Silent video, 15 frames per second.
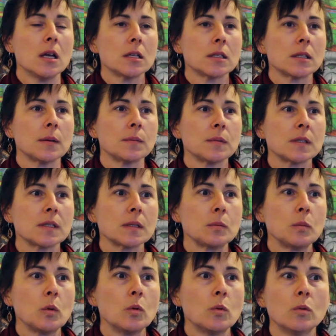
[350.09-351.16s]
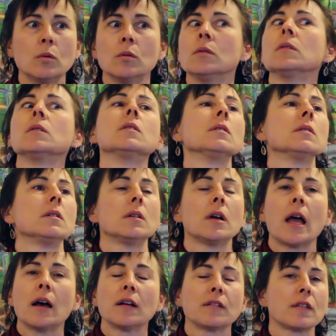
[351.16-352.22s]
some small,
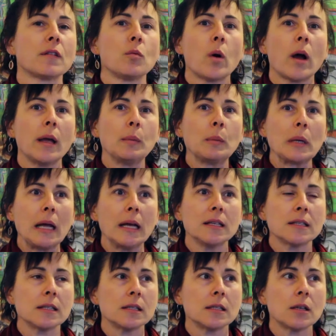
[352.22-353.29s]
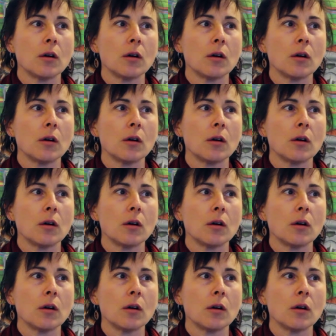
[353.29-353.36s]
out-of-the-way places